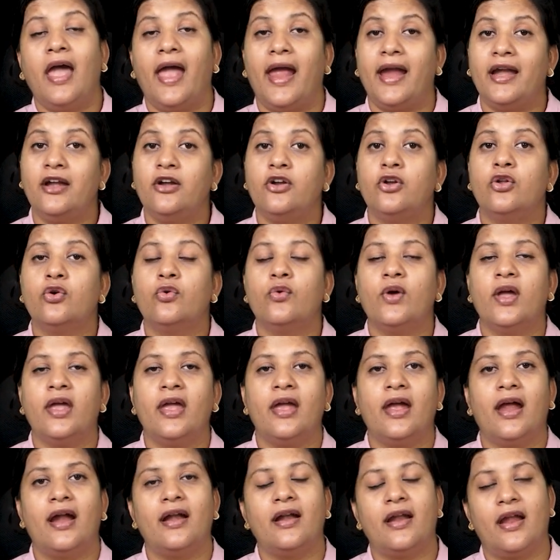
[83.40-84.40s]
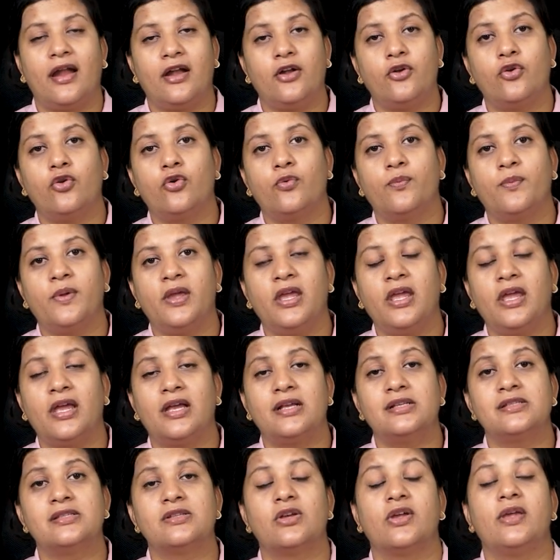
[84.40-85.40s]
N two A and N two B
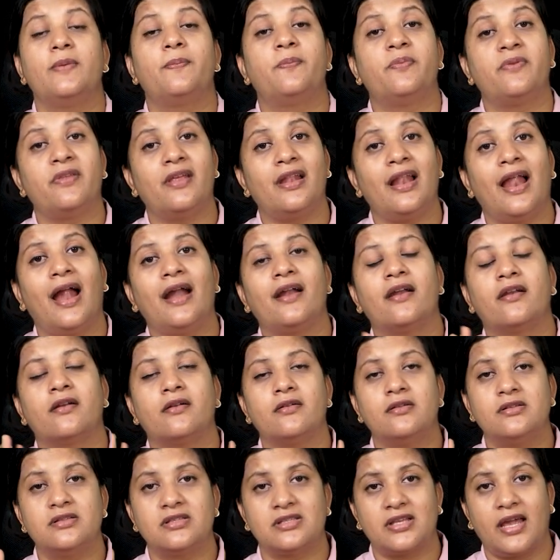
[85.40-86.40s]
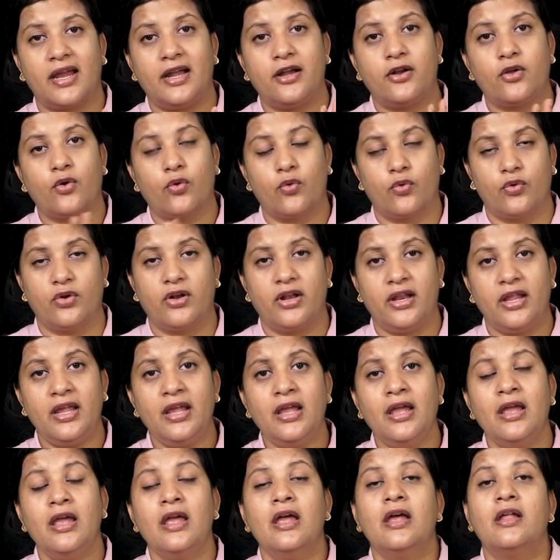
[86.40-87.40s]
is ipsilateral side
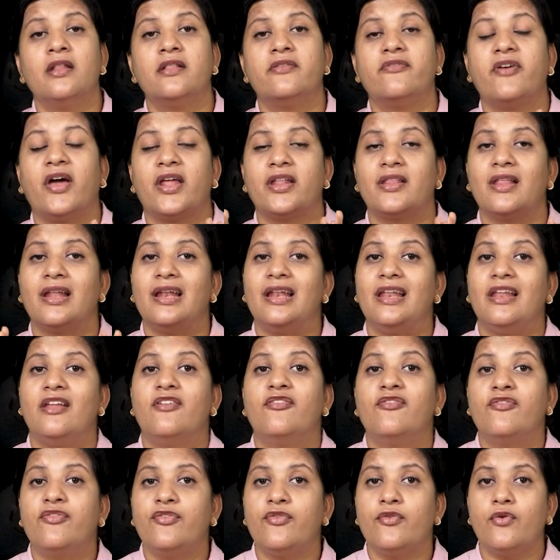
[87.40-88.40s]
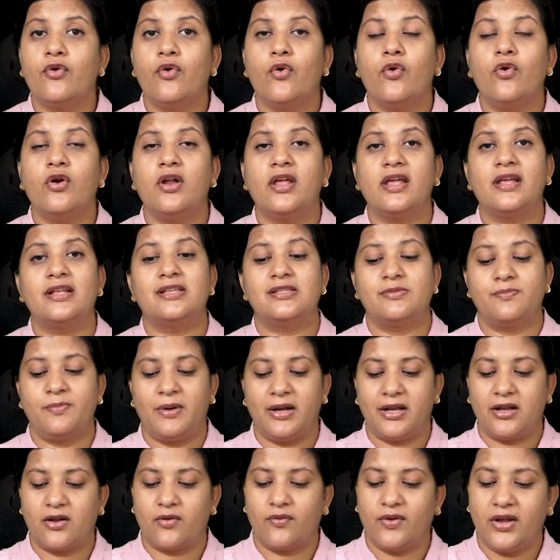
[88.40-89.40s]
only, where the lymph node is
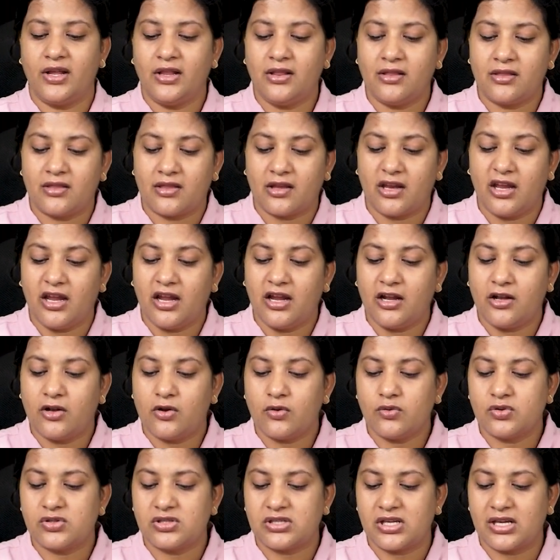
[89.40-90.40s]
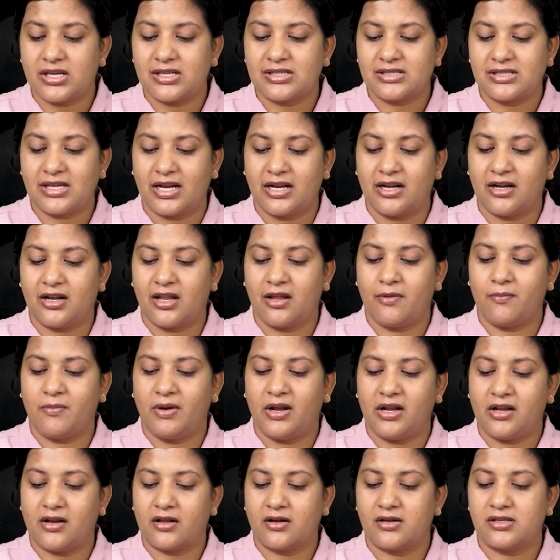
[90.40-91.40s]
between three to six
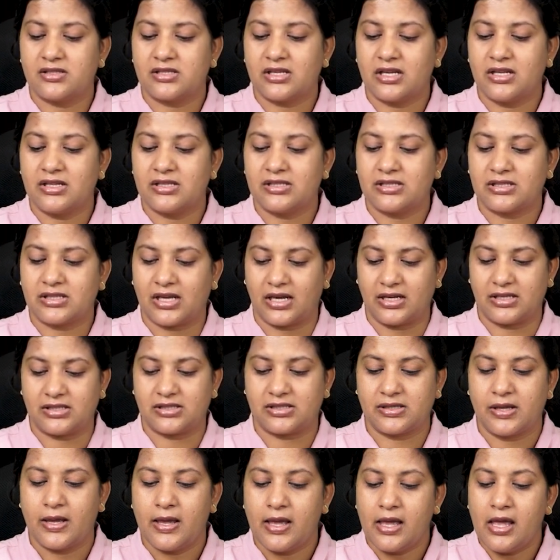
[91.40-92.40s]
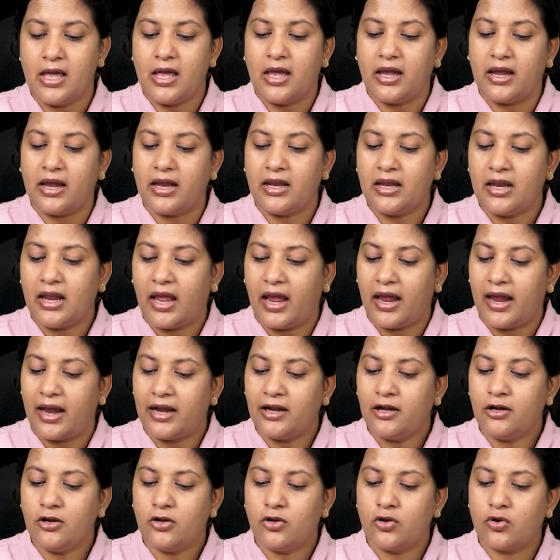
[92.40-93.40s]
centimeters in size. In
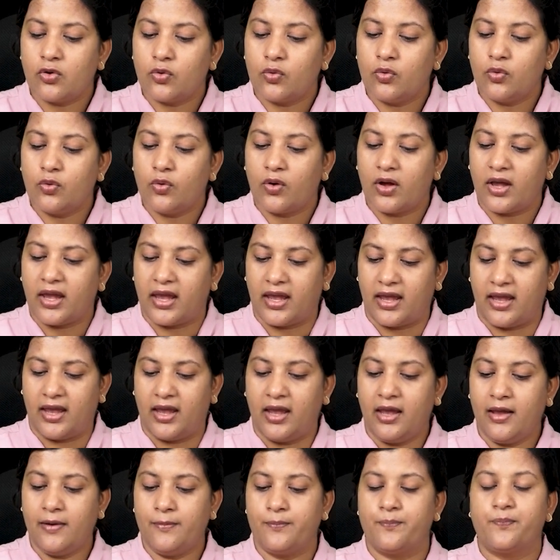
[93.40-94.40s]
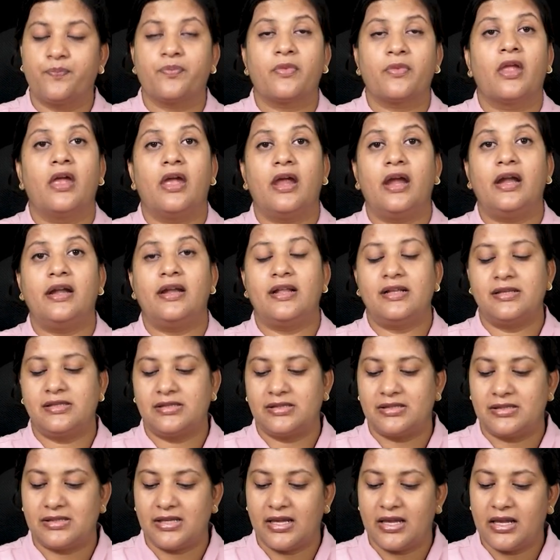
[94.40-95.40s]
N two A, it is
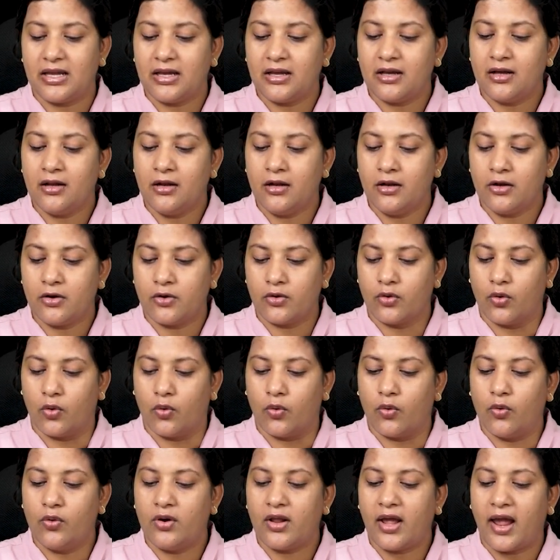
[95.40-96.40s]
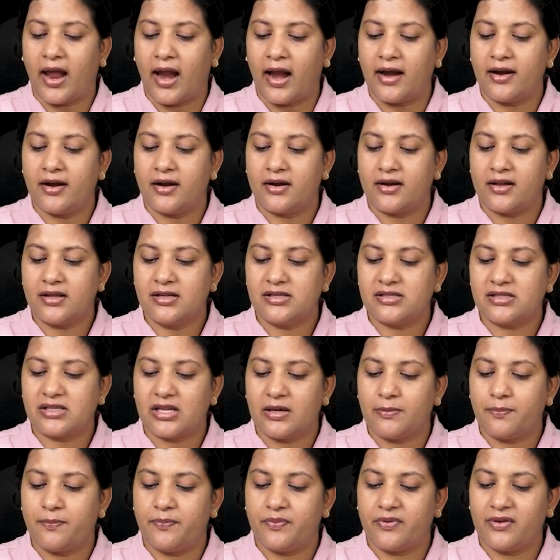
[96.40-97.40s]
single node and it is
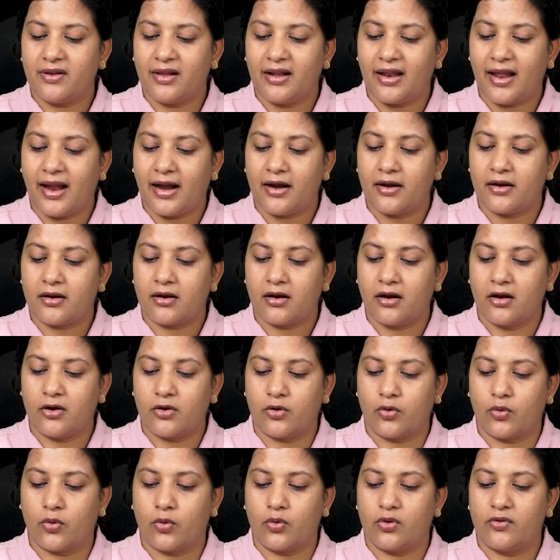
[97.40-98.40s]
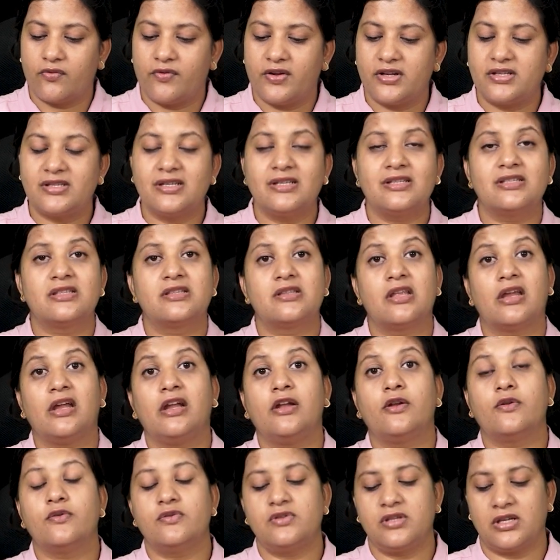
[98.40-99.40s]
ipsilateral node, which is
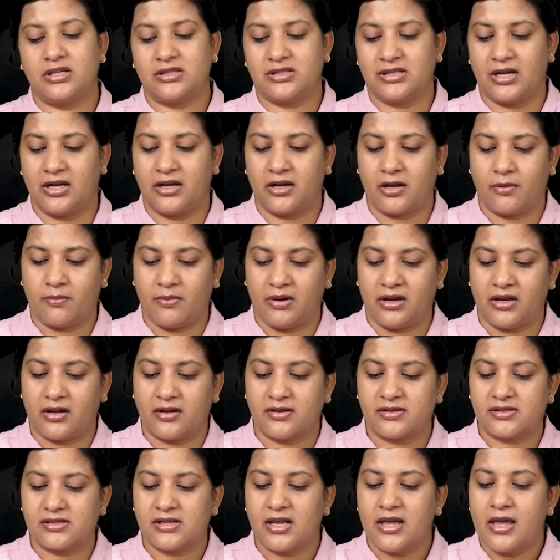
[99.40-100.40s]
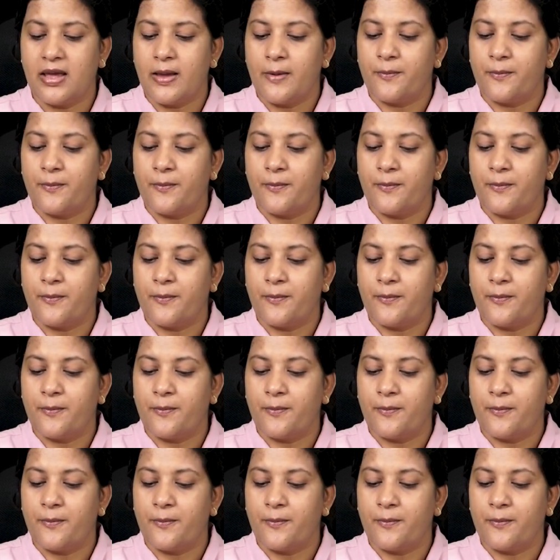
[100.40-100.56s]
three to six centimeters.